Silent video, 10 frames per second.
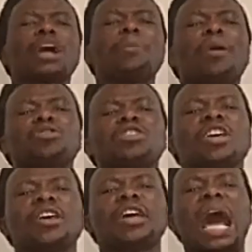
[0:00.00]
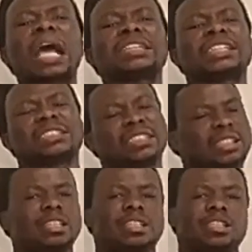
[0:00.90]
what about the hardest
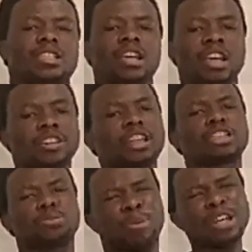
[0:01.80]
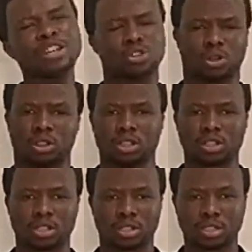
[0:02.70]
things, the spiritual
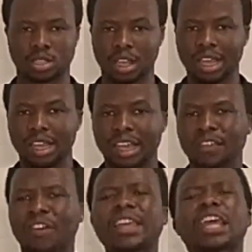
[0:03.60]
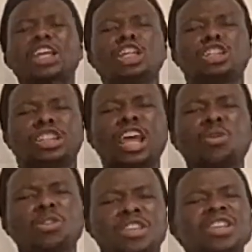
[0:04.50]
things? If I can
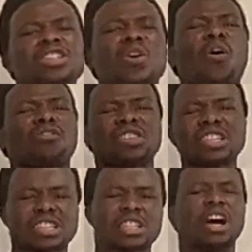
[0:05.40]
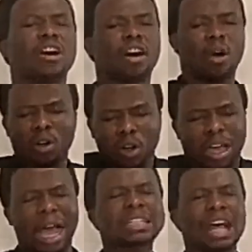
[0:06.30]
tell you things of these
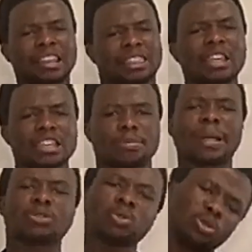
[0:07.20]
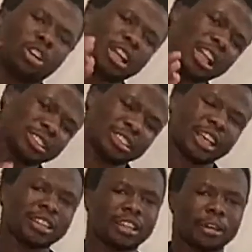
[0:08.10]
carnal things but you don't
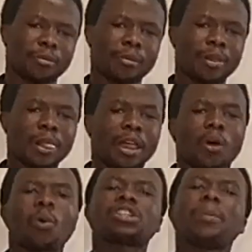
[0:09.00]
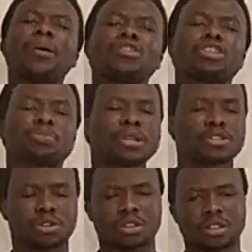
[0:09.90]
understand them, what about the
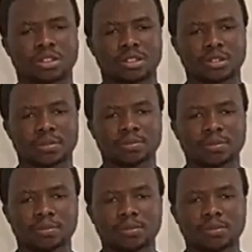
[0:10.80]
spiritual things?